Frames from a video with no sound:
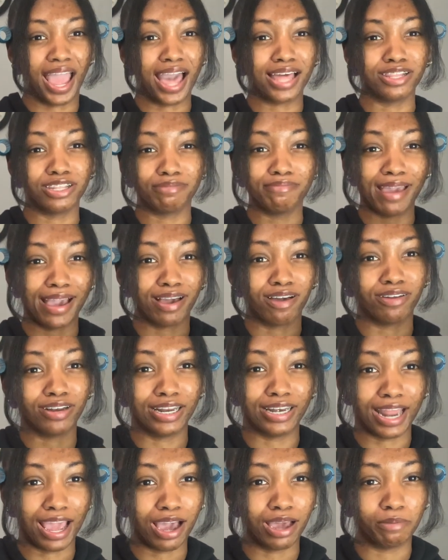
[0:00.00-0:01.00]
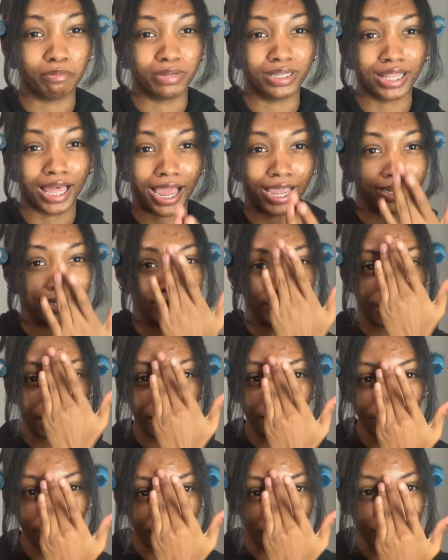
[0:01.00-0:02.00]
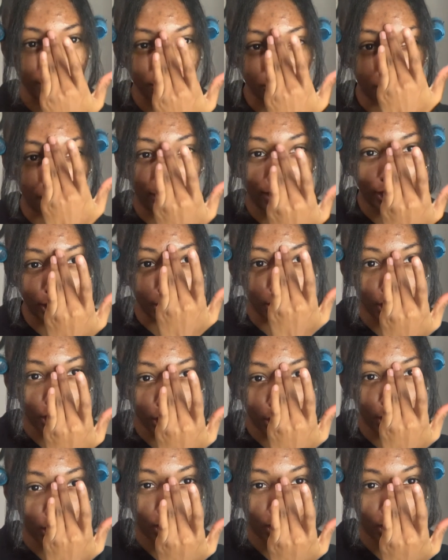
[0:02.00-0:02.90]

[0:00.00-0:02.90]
i look back on it now and be like none of this right here